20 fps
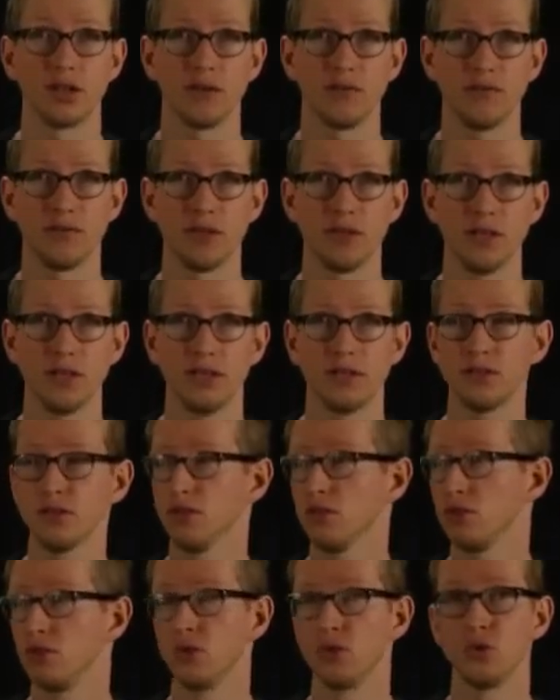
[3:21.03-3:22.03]
of these
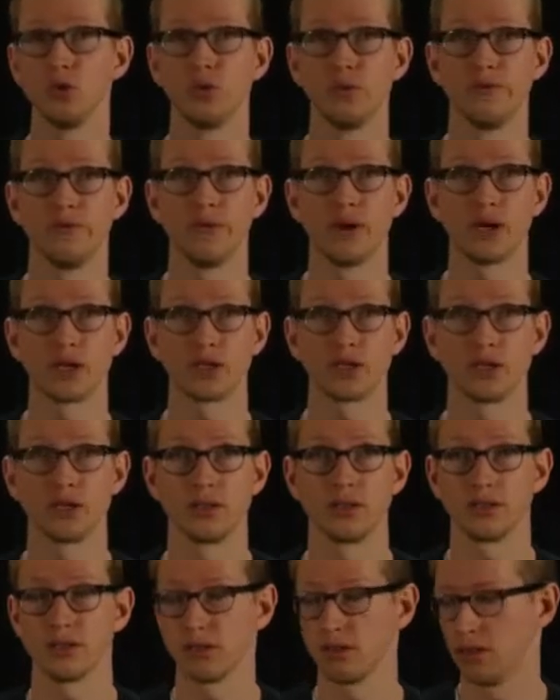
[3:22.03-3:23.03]
two
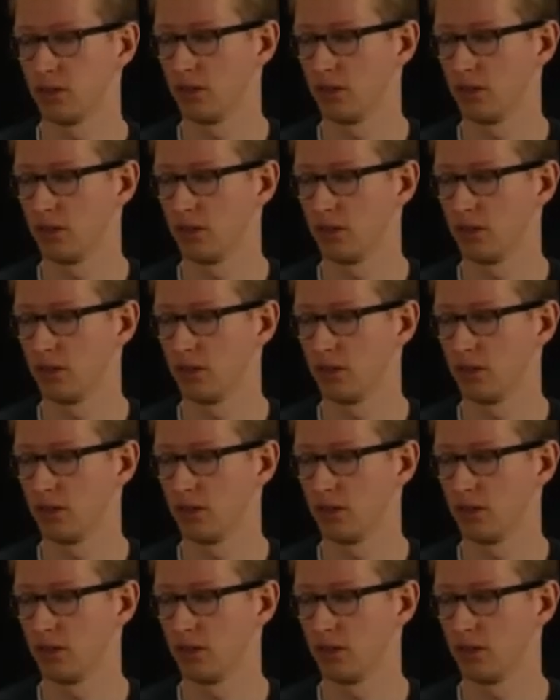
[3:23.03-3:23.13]
functions.